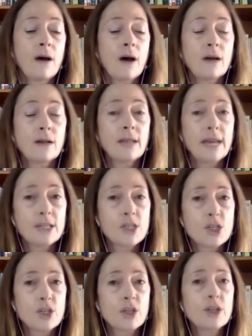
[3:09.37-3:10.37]
a
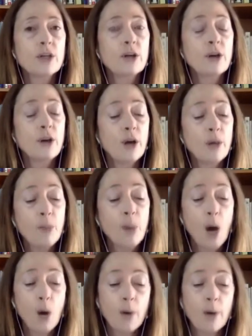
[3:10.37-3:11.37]
lecture, a
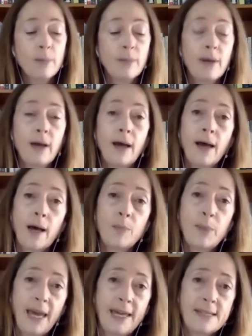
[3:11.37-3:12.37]
poem, a
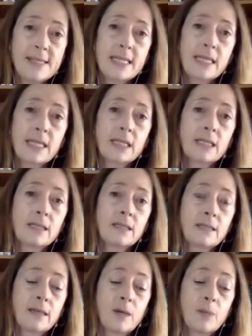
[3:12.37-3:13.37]
painting,
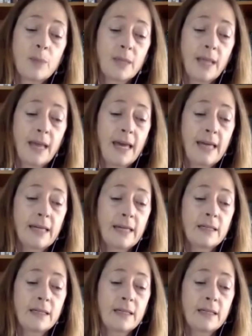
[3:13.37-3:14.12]
a play,